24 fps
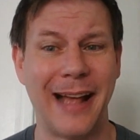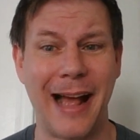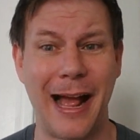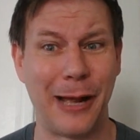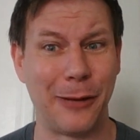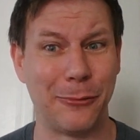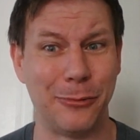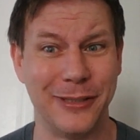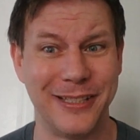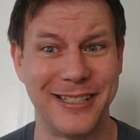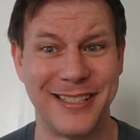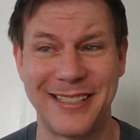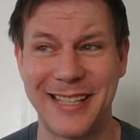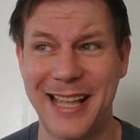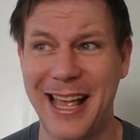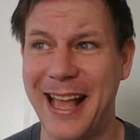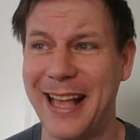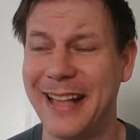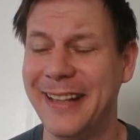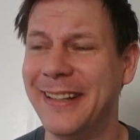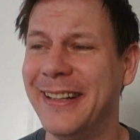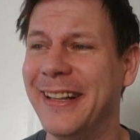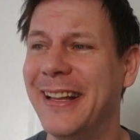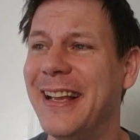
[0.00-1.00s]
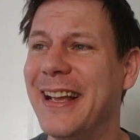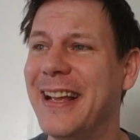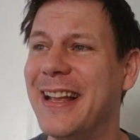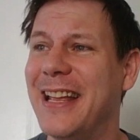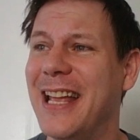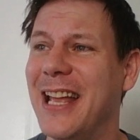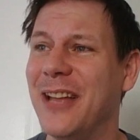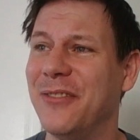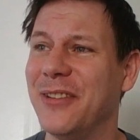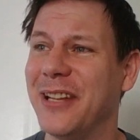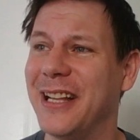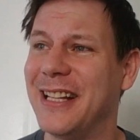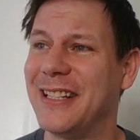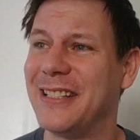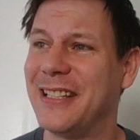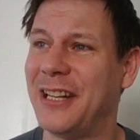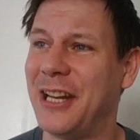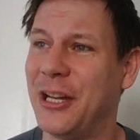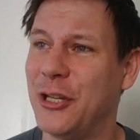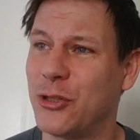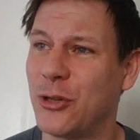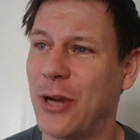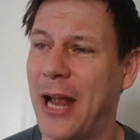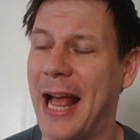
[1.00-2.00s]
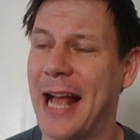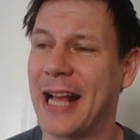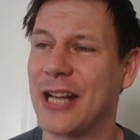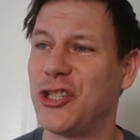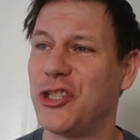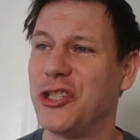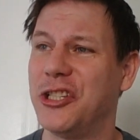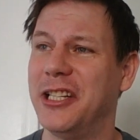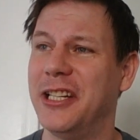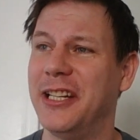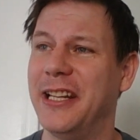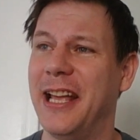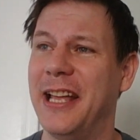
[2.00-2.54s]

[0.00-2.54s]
I would say, if it gets any traction.